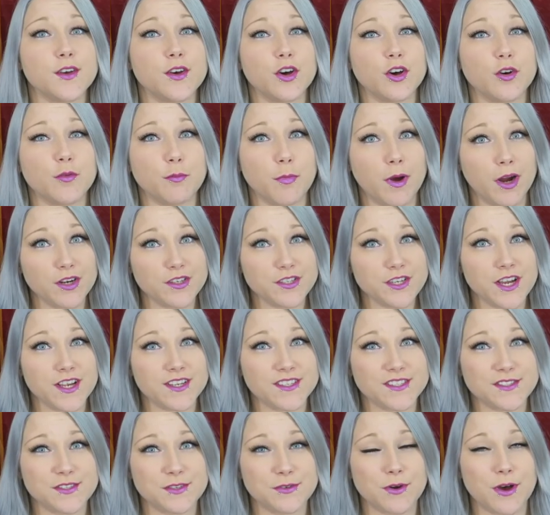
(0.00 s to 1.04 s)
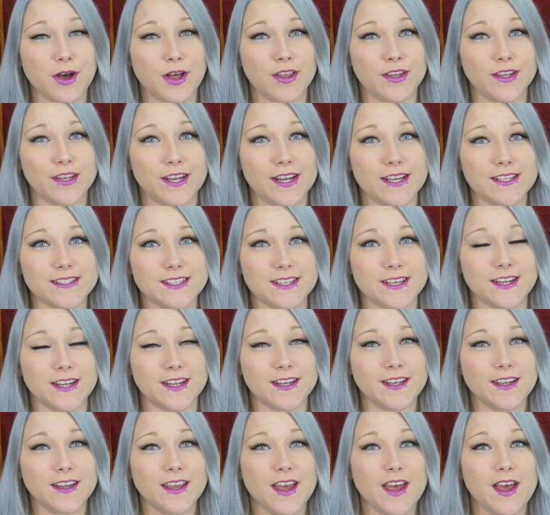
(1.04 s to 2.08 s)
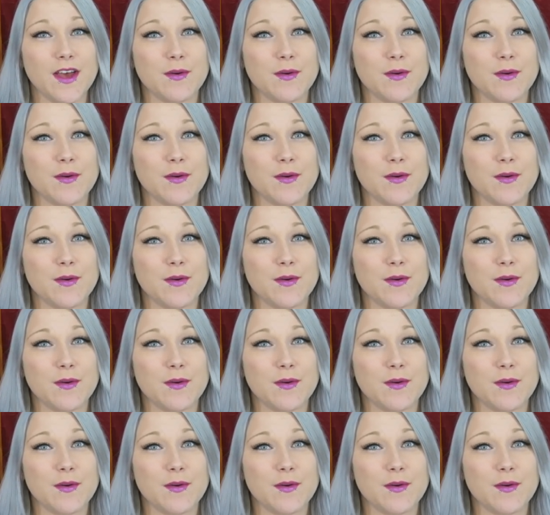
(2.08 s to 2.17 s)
So March has two holidays in it.